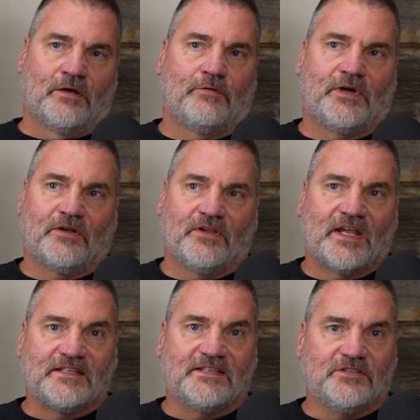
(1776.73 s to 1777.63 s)
around
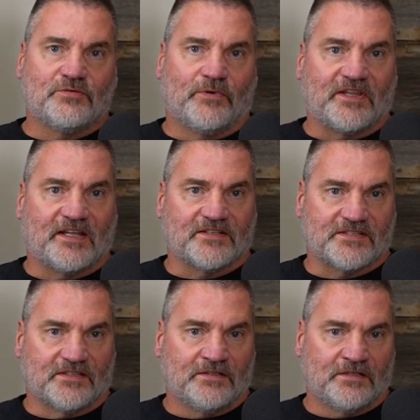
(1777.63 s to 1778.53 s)

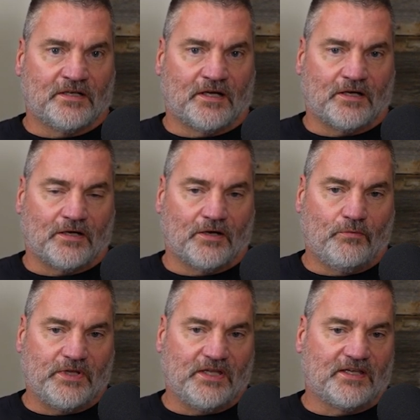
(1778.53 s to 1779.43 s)
20,000 a
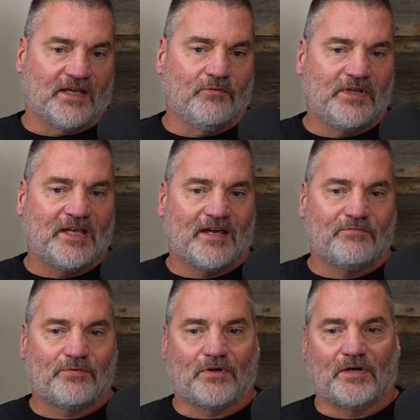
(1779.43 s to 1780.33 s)
week, and we have
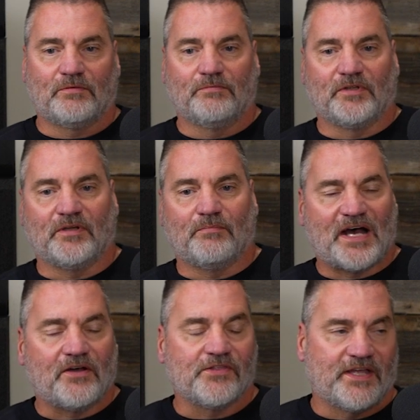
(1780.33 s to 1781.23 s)
probably
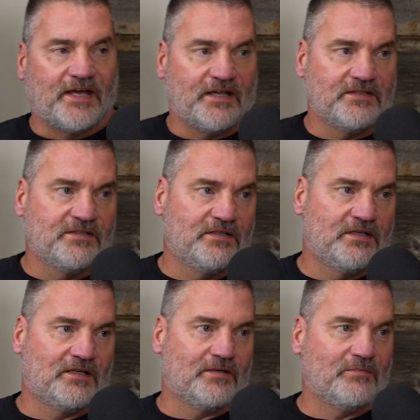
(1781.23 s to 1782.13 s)
about that,
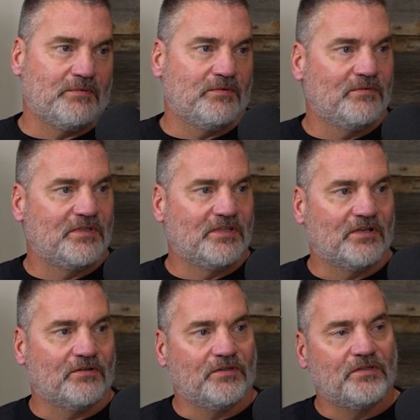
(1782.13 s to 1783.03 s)

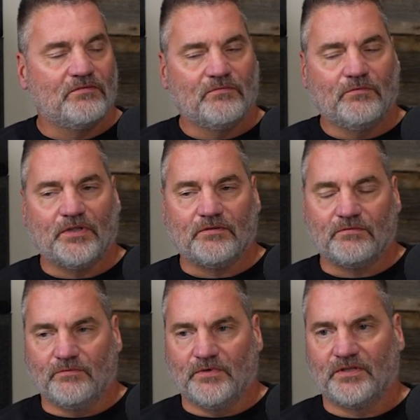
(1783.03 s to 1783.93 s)

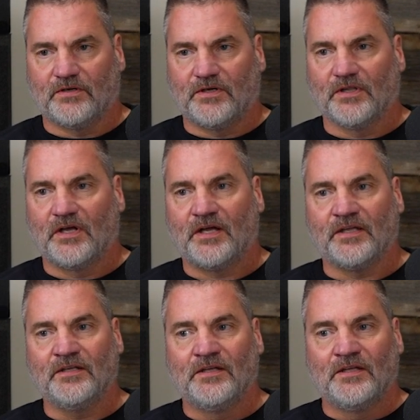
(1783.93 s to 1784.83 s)
with
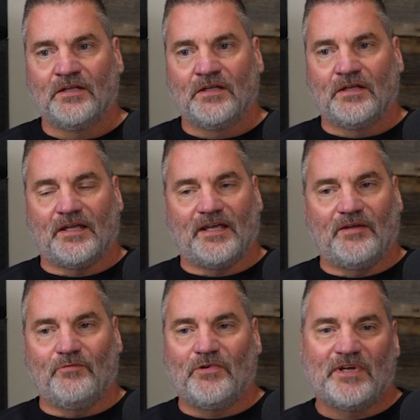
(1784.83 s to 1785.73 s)
online.
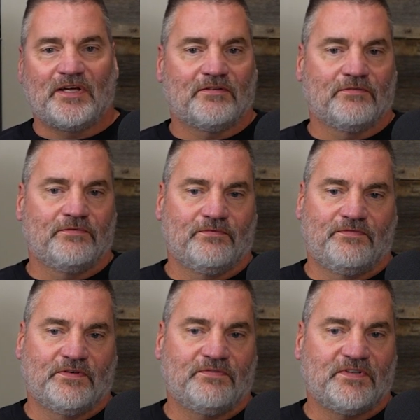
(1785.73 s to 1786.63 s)
And we'll have
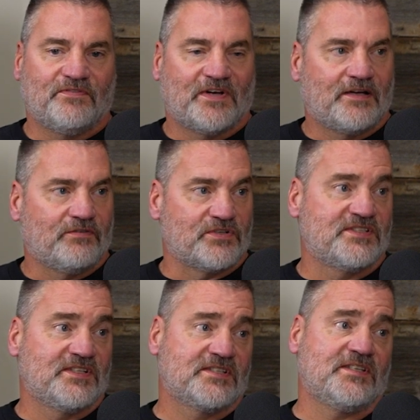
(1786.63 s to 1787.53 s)
55 or
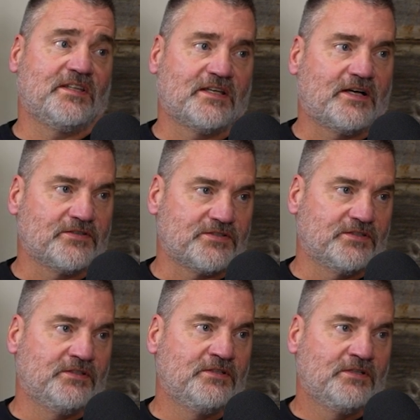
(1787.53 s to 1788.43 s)

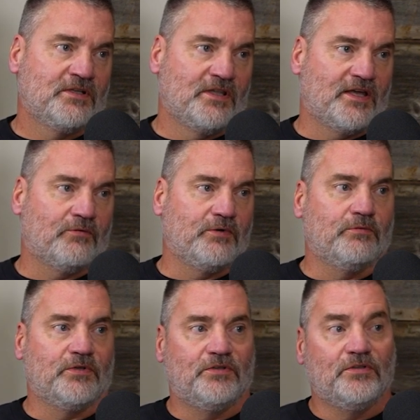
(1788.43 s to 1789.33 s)
60,000 that we
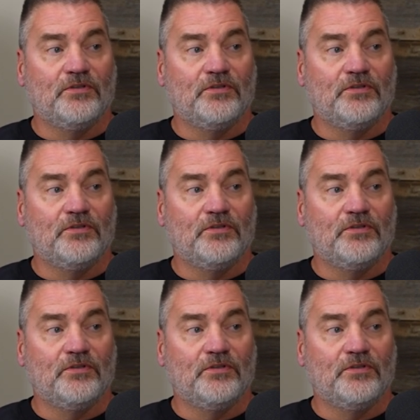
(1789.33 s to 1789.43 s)
would